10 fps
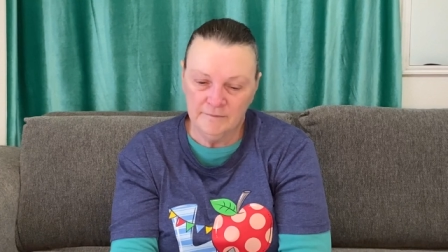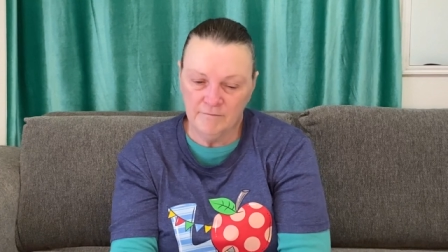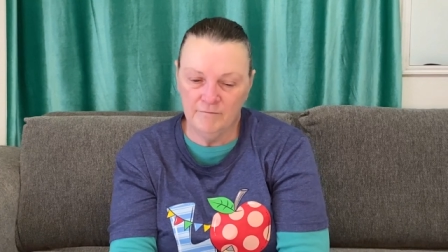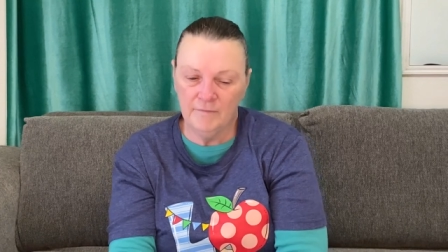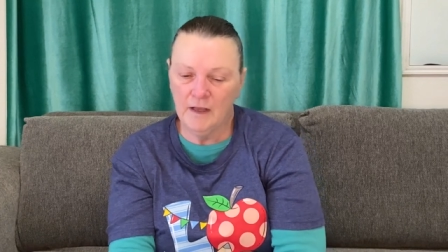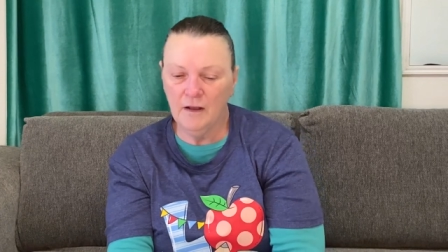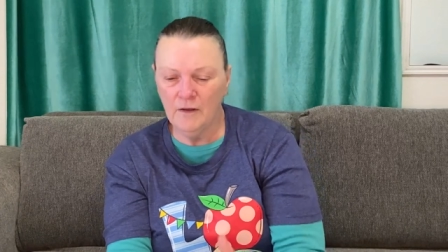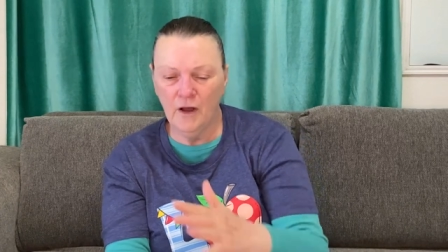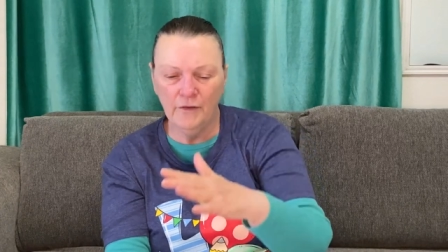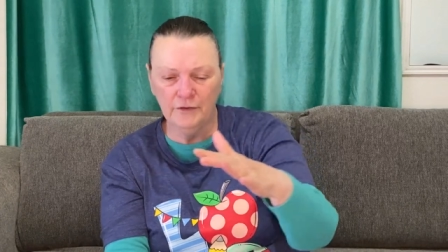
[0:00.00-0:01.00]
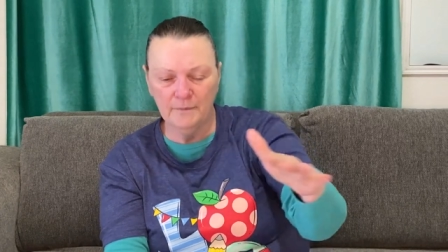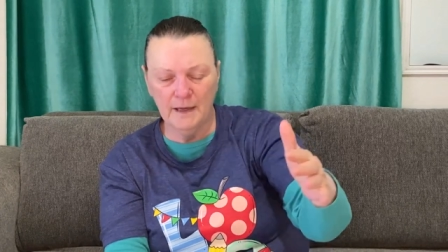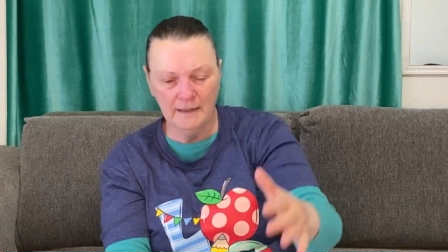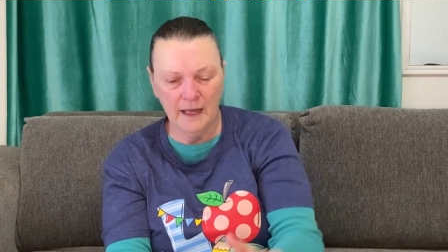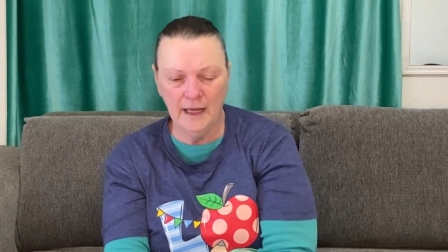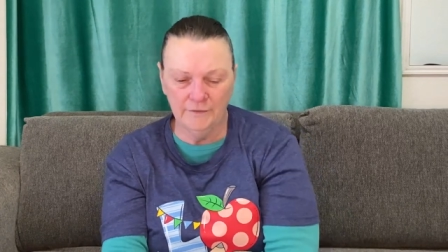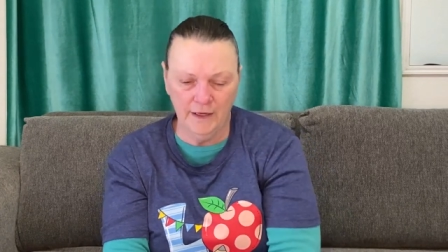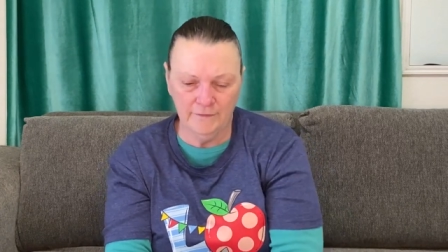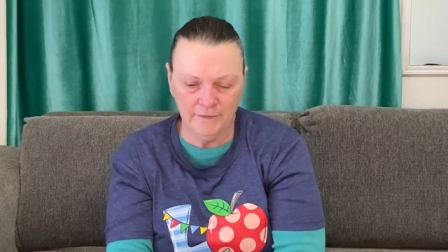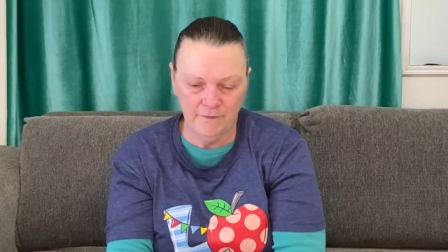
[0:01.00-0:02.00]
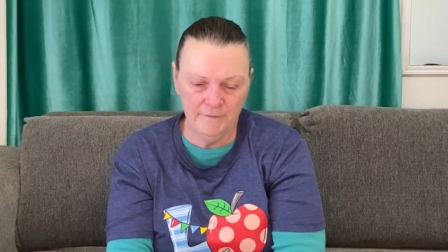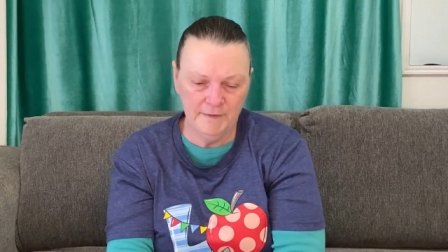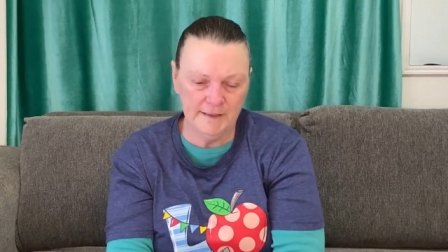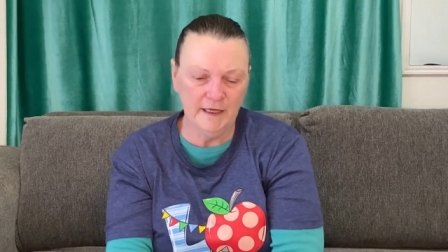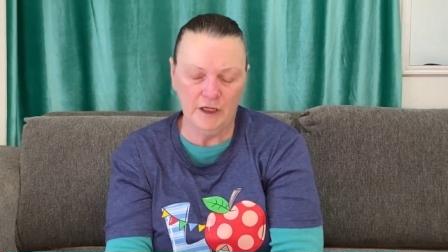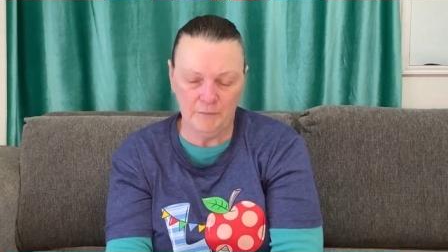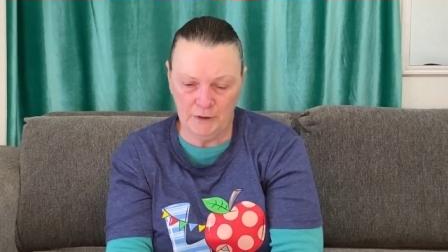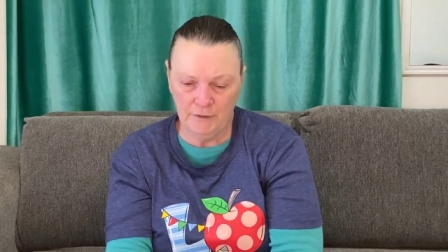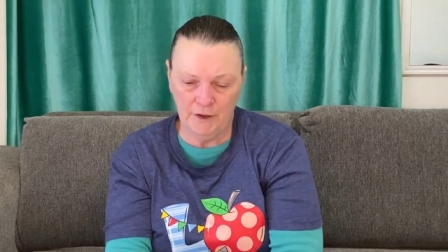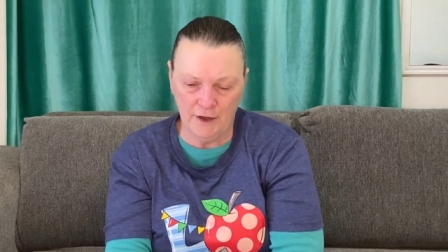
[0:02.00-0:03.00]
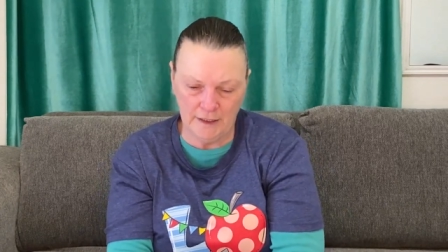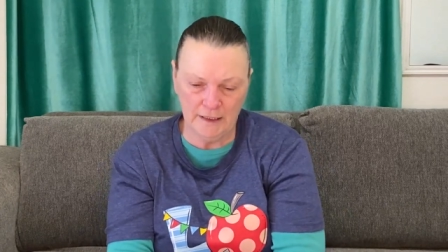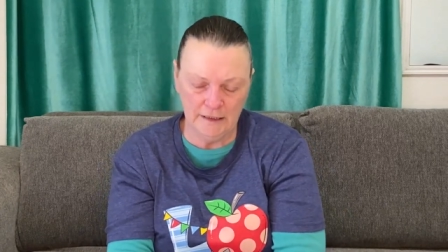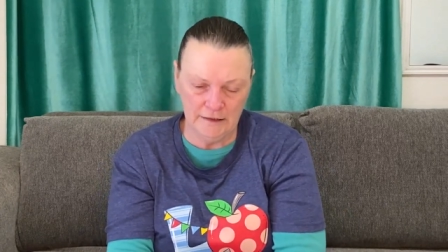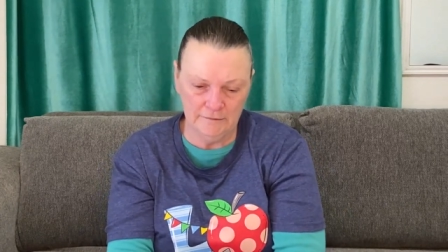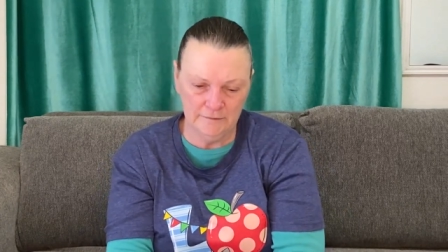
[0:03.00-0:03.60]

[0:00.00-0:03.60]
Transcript: And mm, all through my life, I've sung it periodically.